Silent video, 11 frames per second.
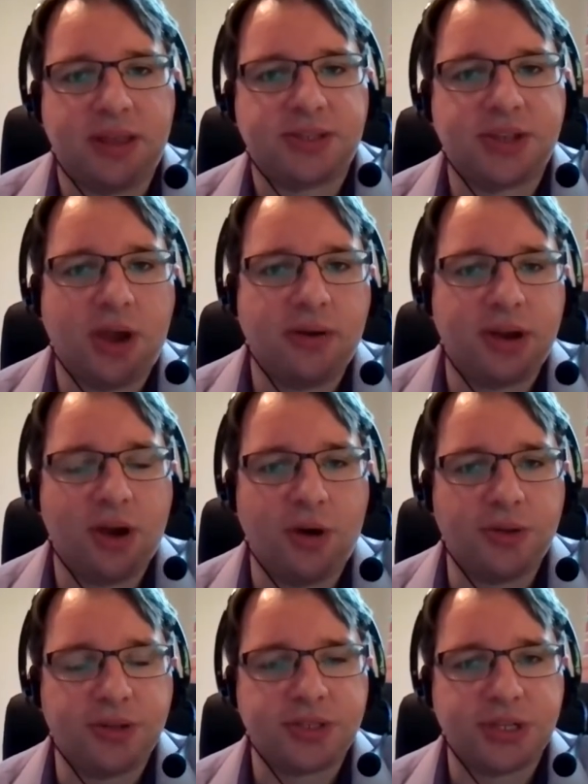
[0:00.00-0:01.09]
that's going
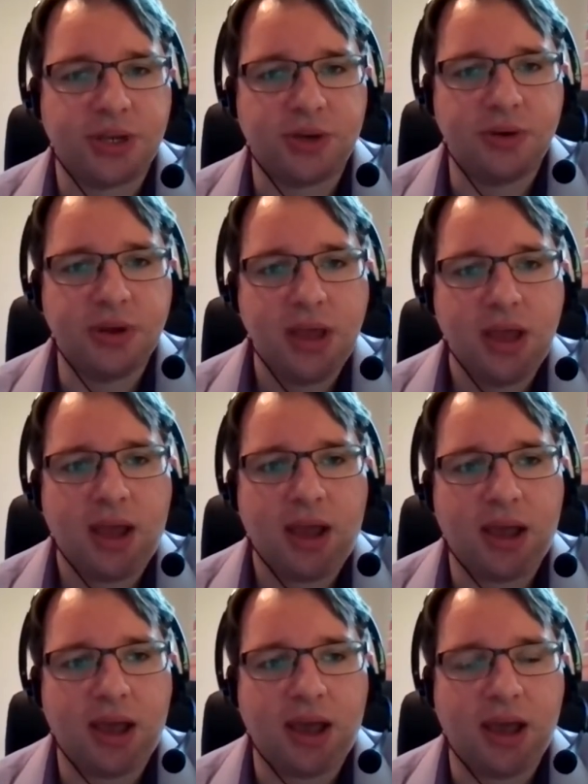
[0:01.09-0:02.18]
on. So
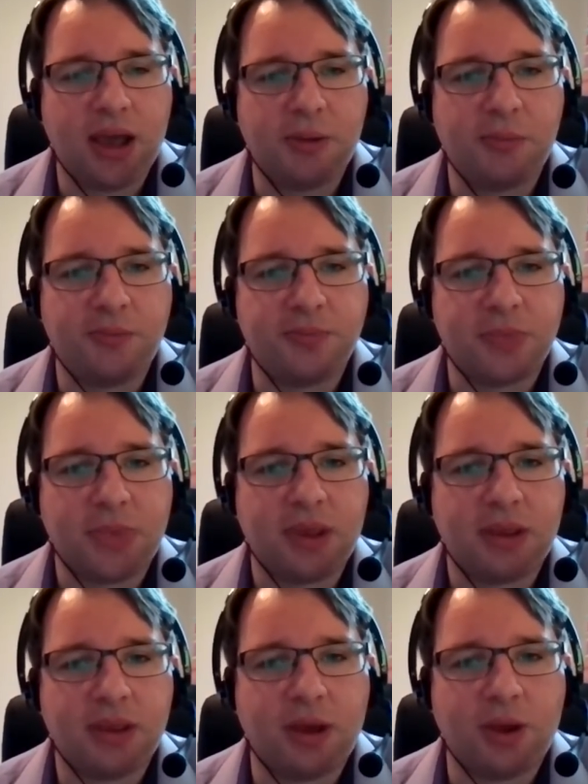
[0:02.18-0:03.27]

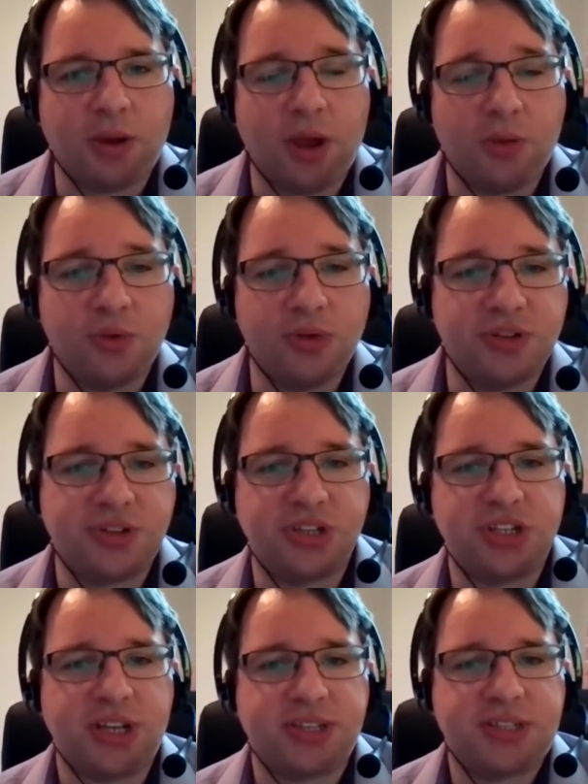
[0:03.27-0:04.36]
I wouldn't
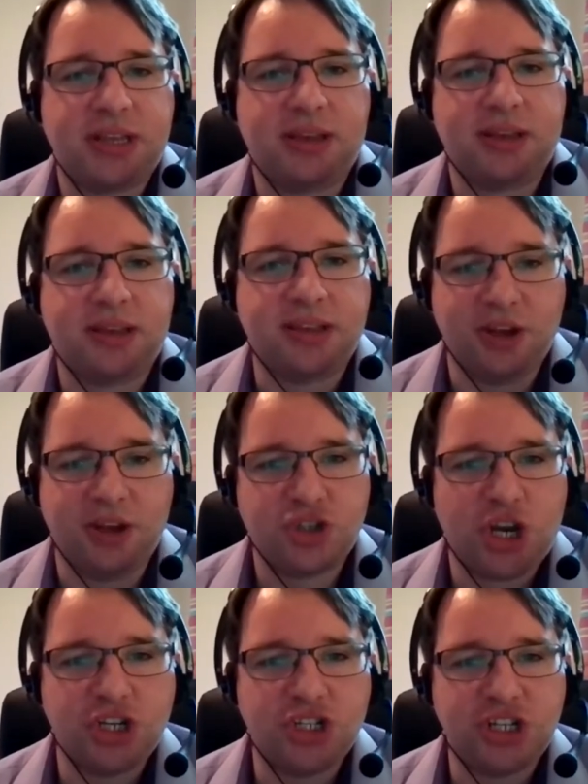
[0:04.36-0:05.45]
suggest
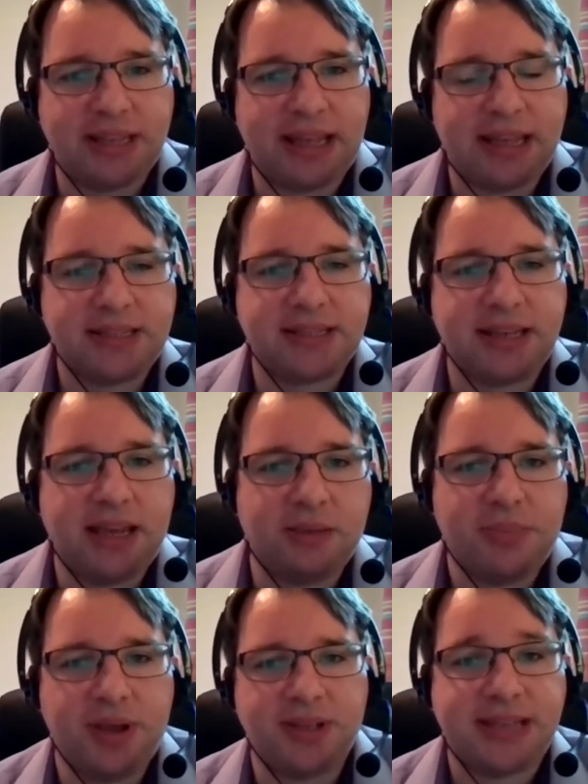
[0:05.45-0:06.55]
changing that
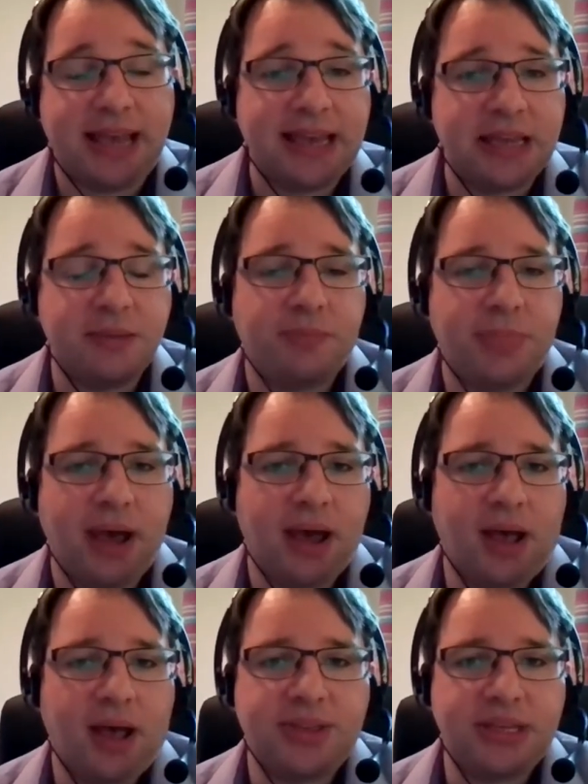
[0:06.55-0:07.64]
per se,
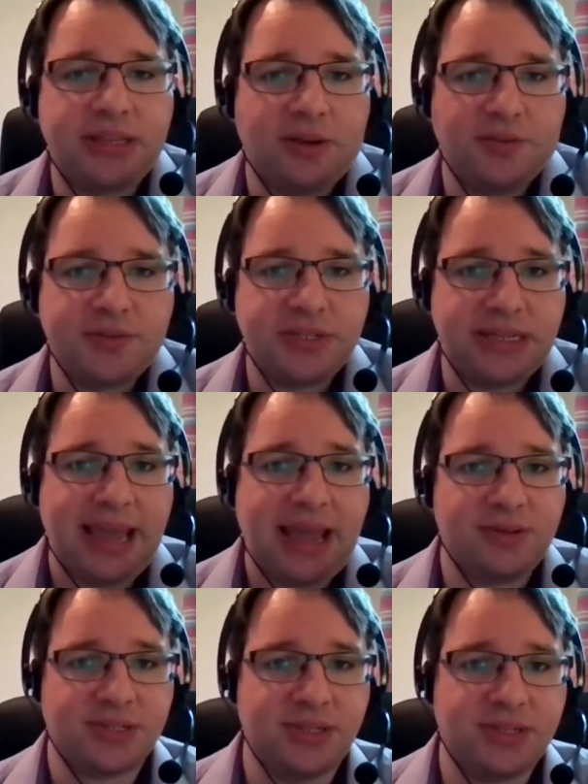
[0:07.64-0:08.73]
but I think that obviously
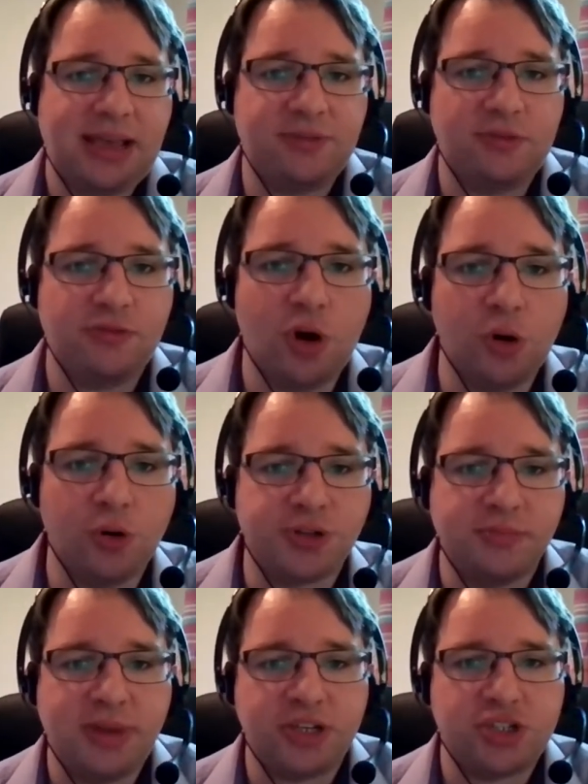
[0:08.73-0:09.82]
councillors have a role
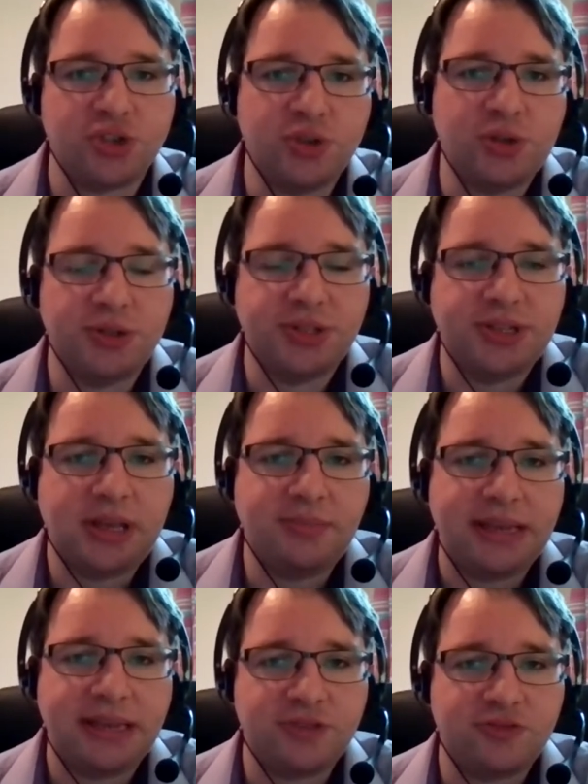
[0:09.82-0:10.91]
to make sure that they're
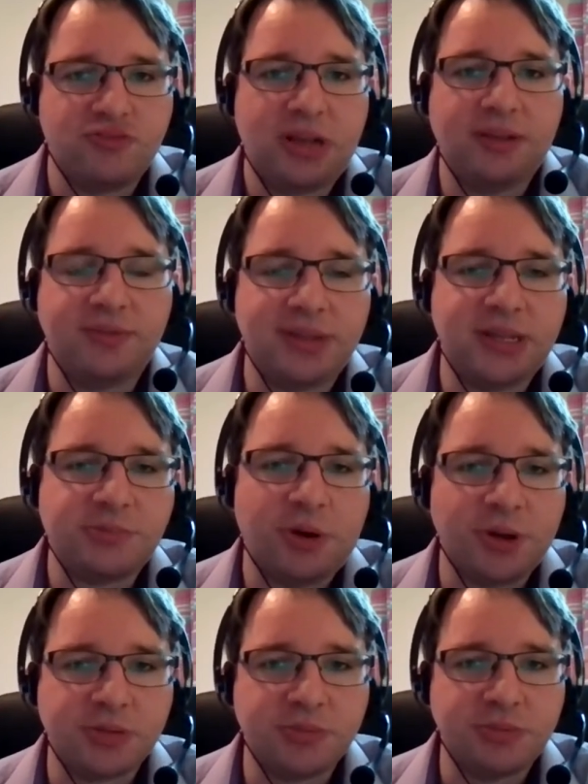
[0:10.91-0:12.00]
being as relevant as
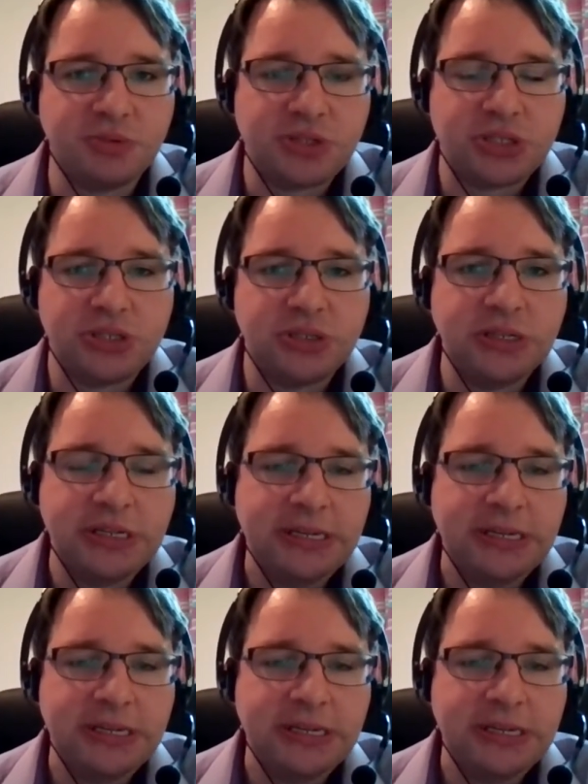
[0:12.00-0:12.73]
possible to